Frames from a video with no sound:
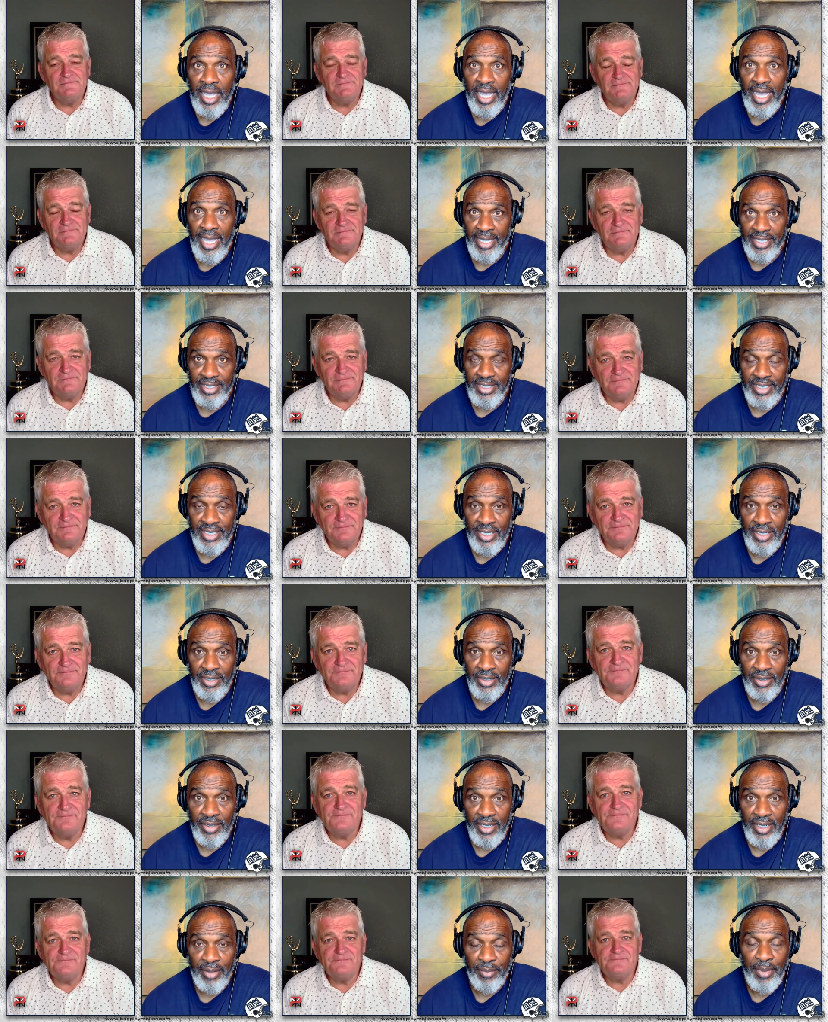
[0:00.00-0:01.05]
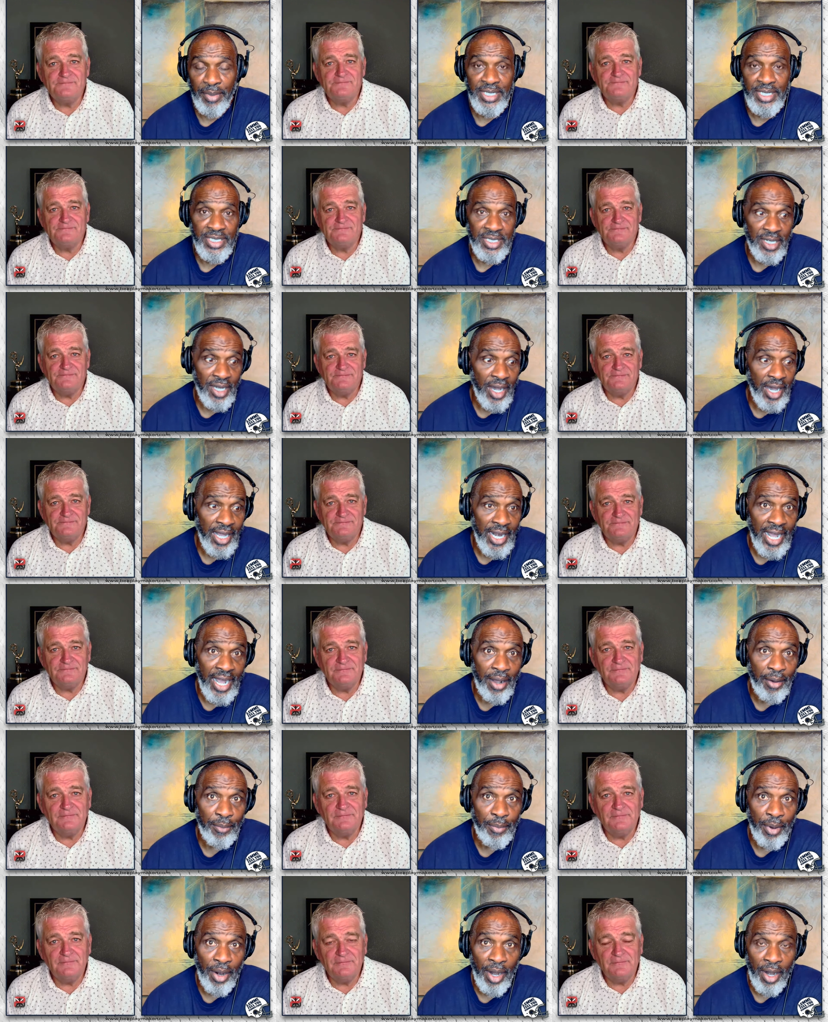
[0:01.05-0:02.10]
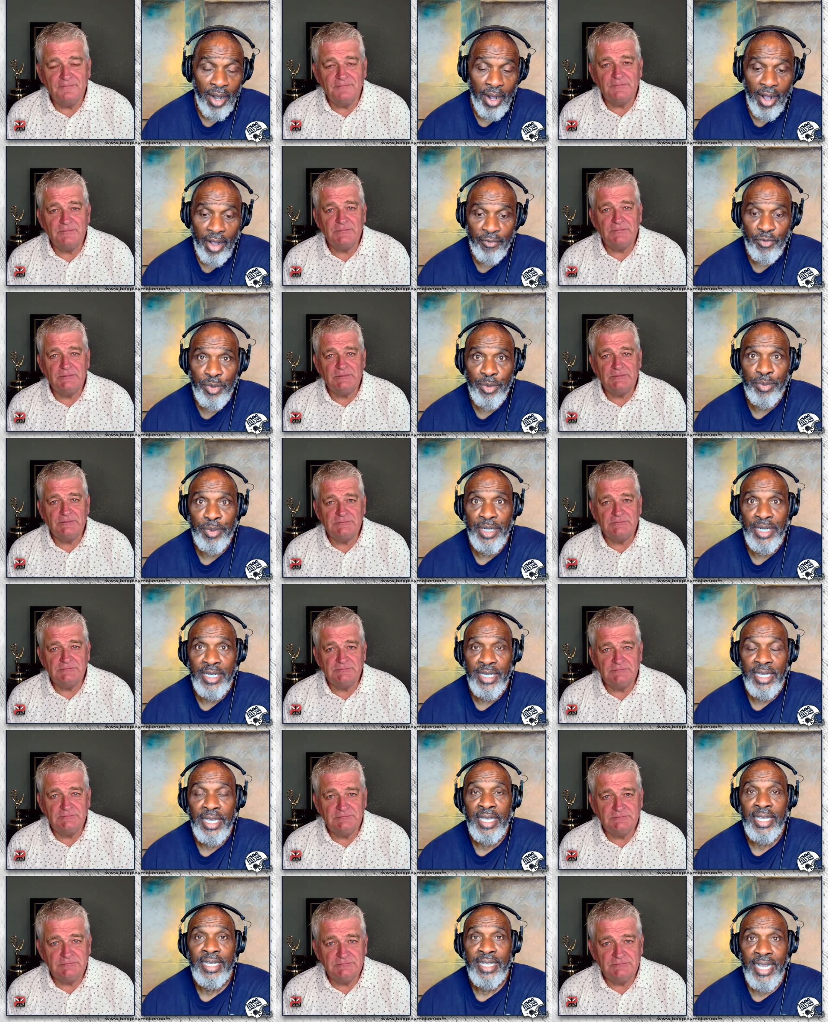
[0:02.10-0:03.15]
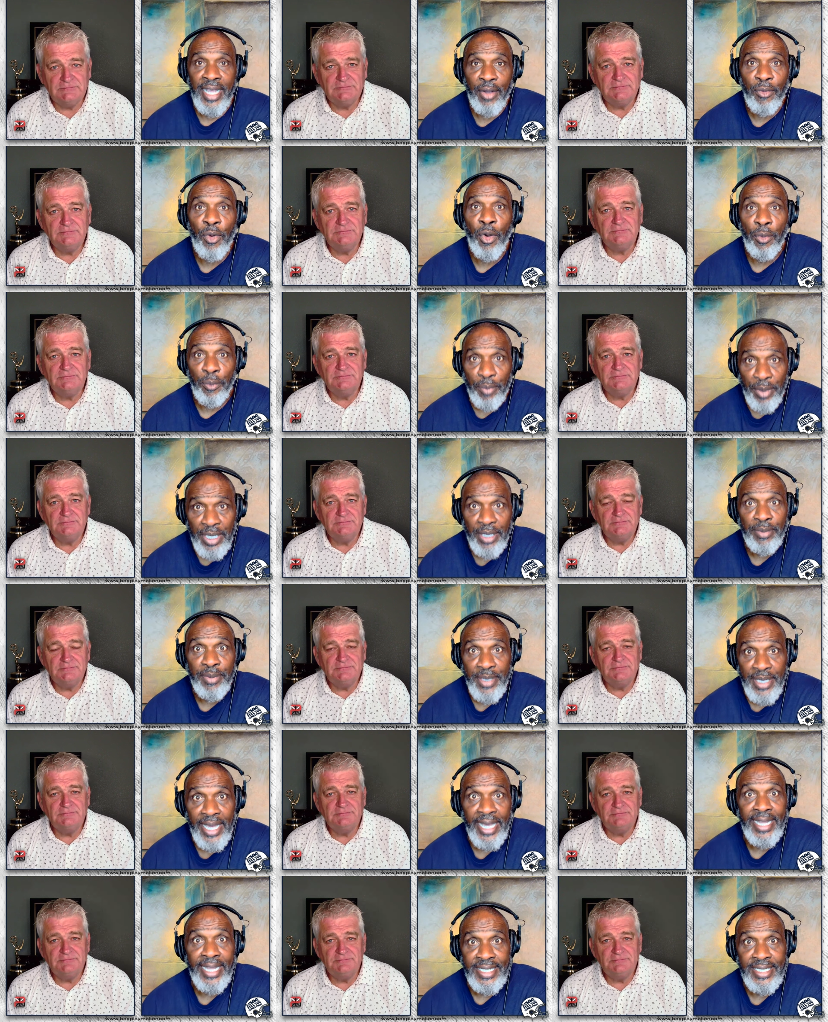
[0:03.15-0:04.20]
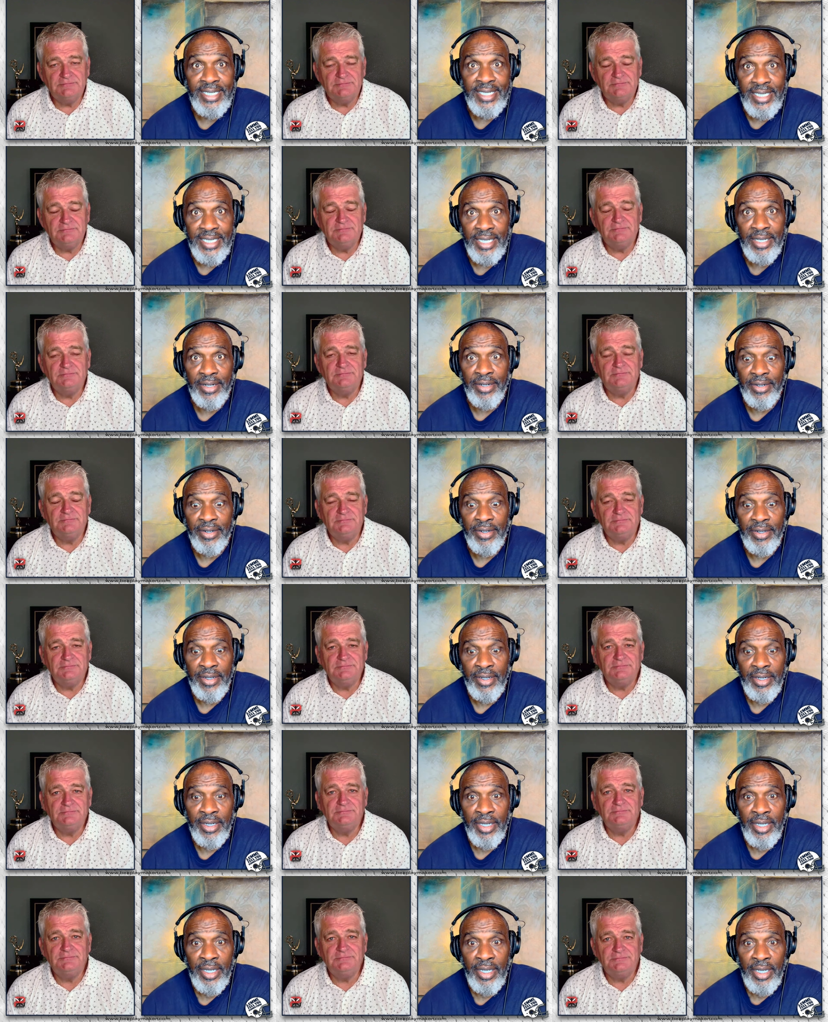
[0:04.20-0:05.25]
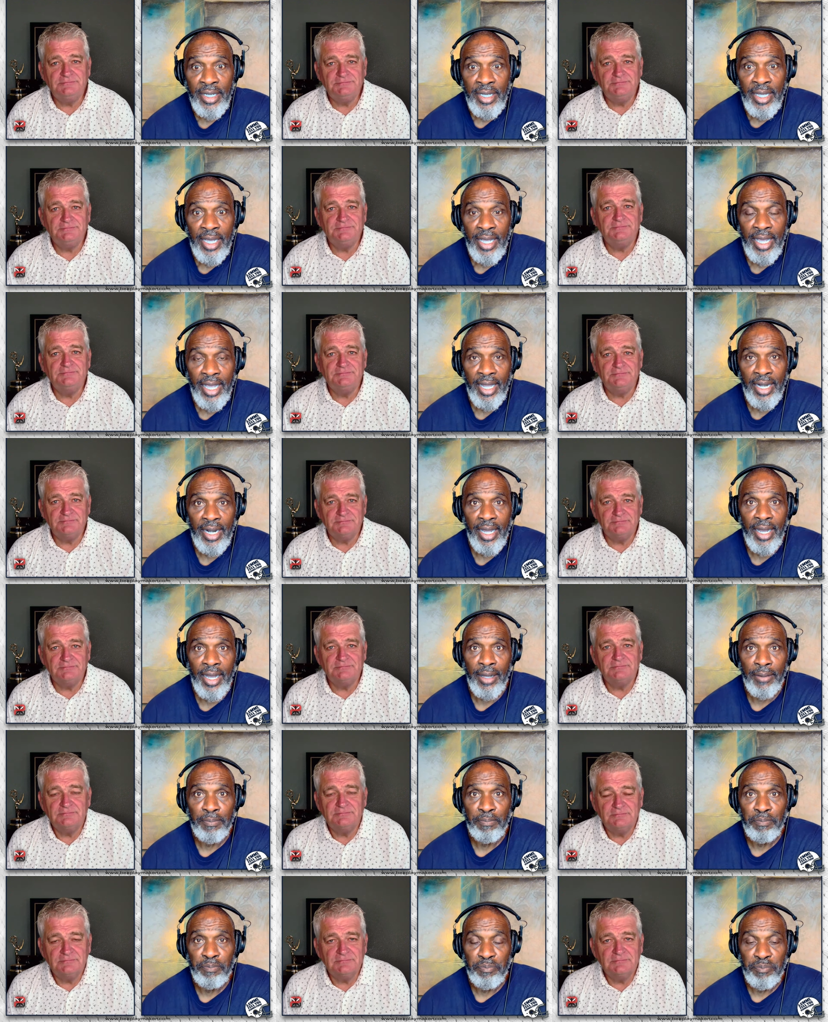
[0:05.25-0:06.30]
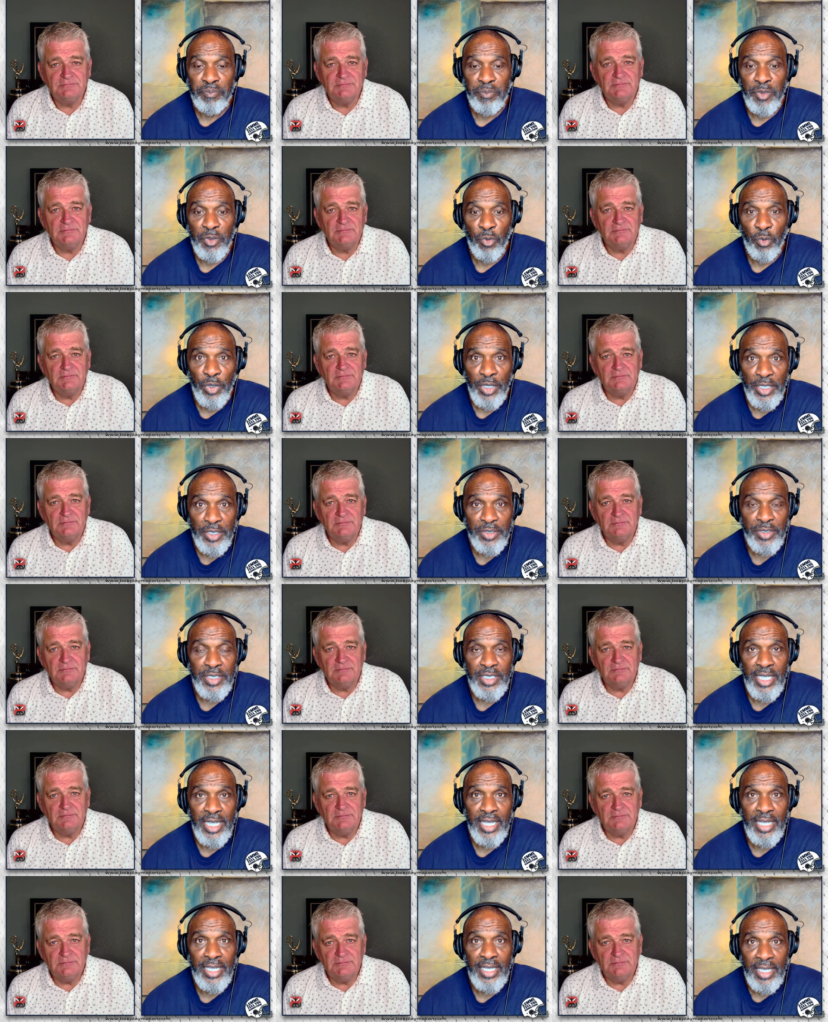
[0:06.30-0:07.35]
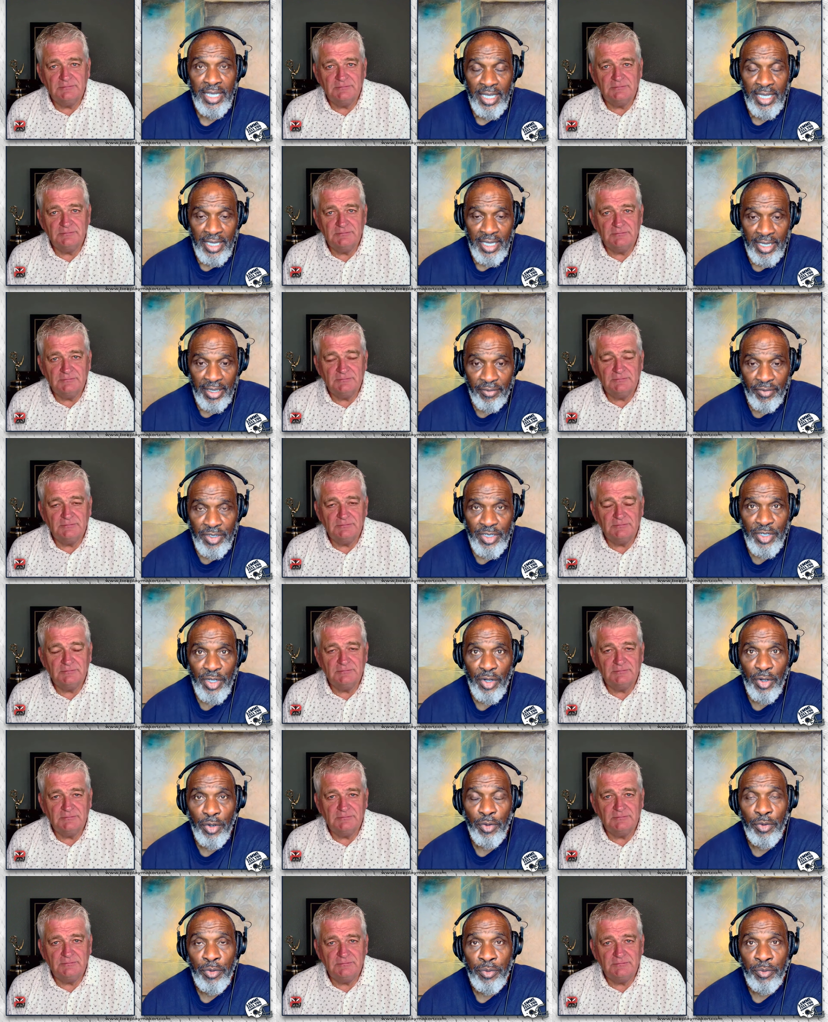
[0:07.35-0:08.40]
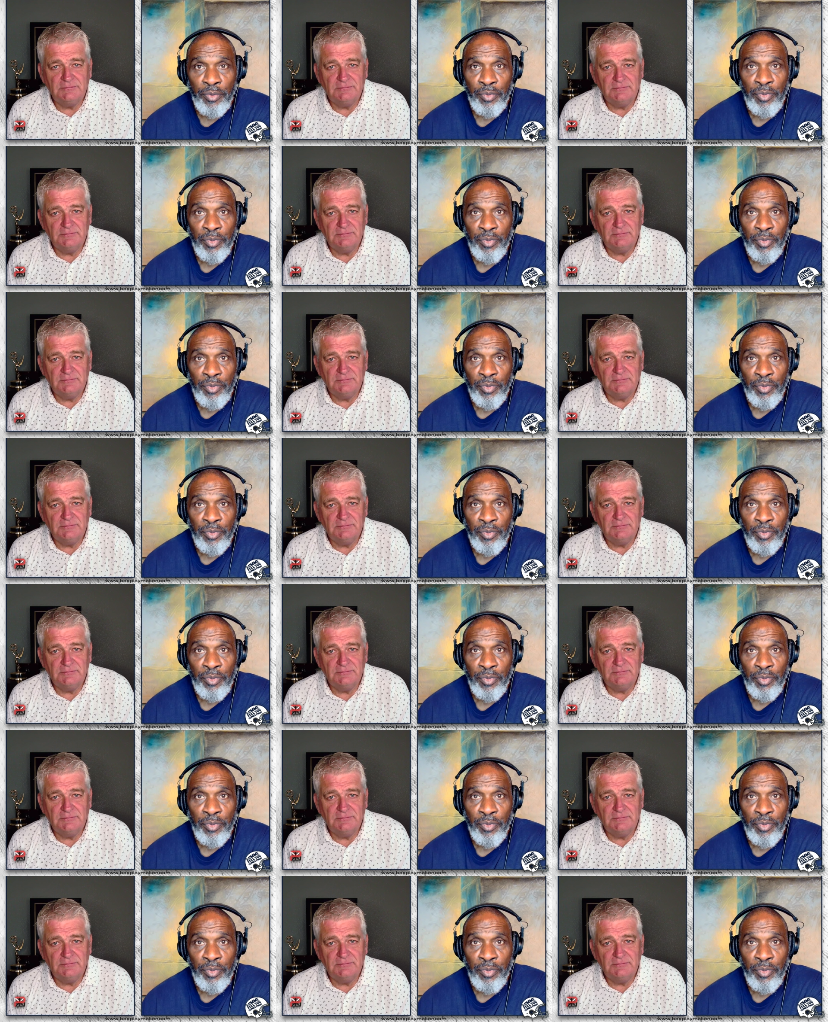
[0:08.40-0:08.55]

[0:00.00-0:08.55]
Speaker 1: at center. It may start out Brock Hoffman, but they won't B B at the center. And uh, we'll say, even though